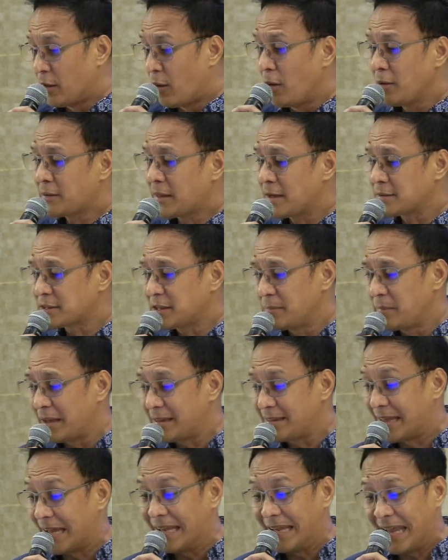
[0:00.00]
In the Old
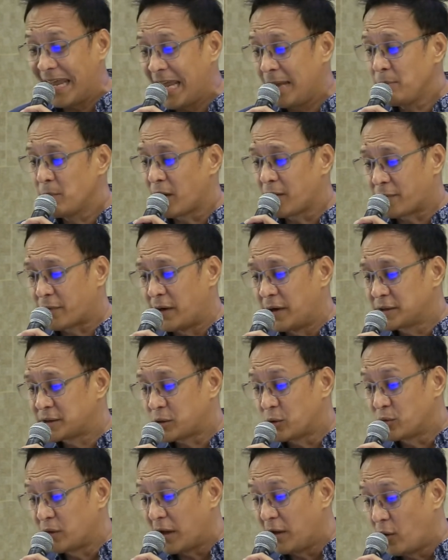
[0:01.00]
Testament, the name
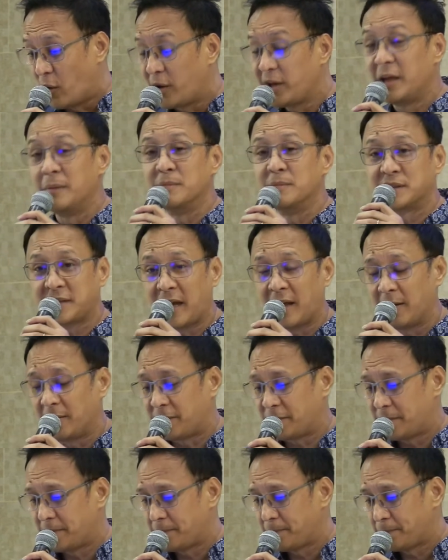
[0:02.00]
refers to the Lord
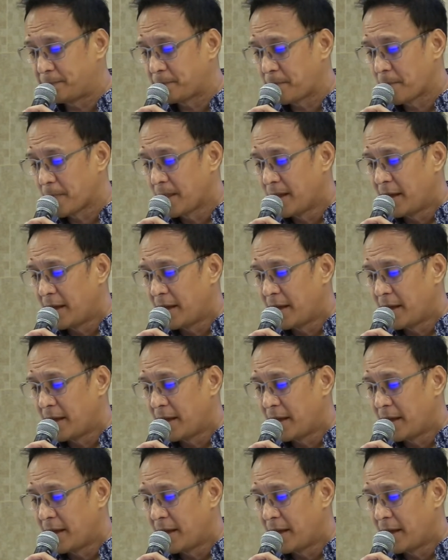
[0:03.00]
himself,